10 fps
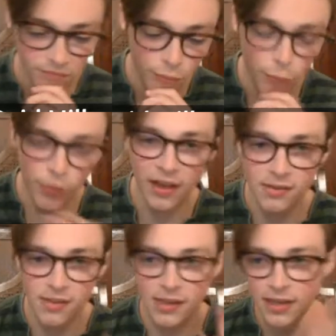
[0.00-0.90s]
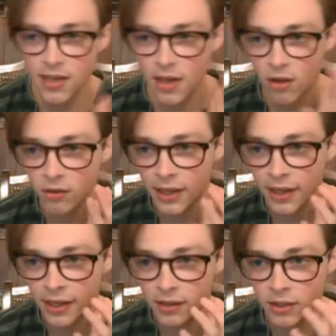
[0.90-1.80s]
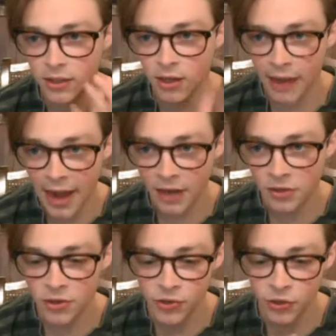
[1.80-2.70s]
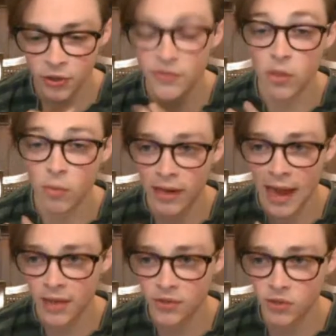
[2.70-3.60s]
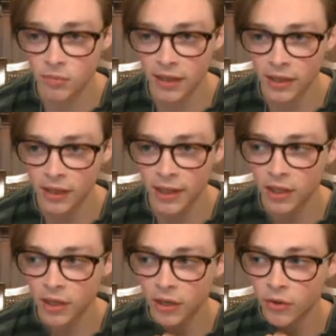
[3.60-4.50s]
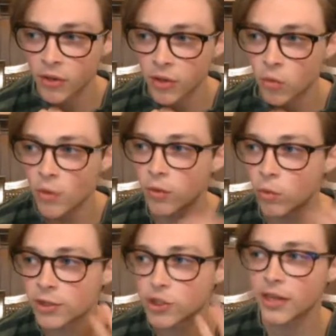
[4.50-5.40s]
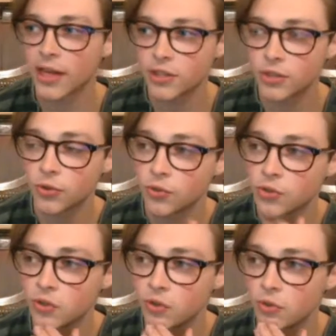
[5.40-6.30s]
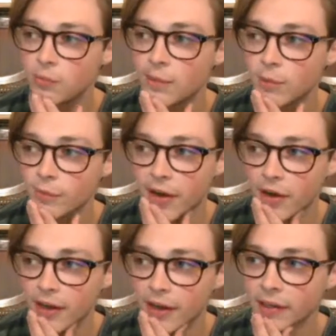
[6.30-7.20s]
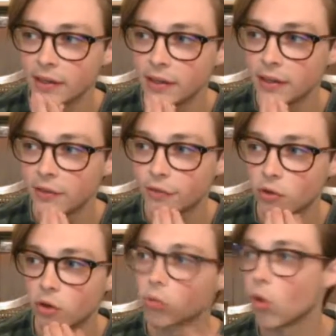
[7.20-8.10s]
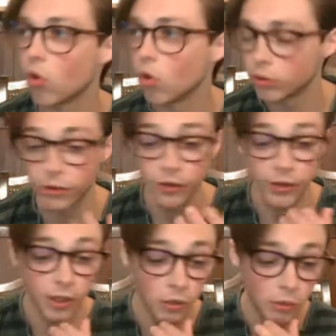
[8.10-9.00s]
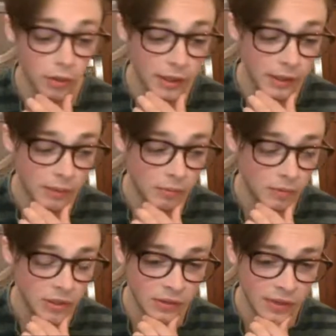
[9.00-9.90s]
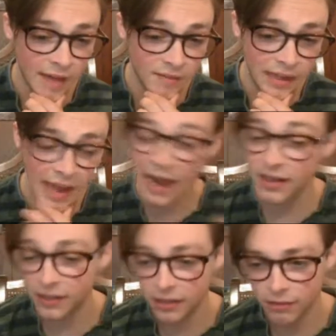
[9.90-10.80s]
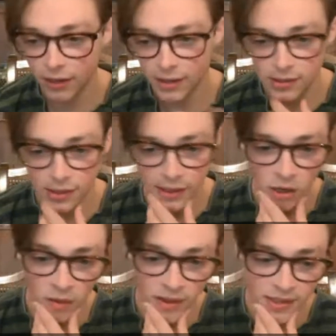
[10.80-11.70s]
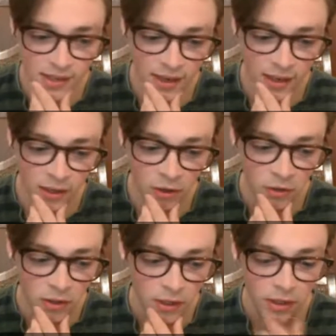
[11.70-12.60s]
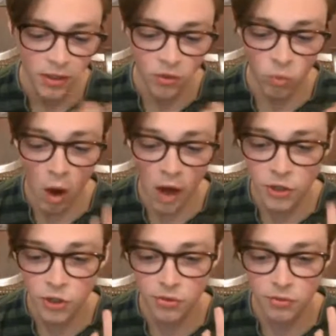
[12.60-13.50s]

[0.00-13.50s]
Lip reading: things that I tell young actors, or if someone asks me what should I do to be preparing for a role, or do you have any acting advice? And I always say, watch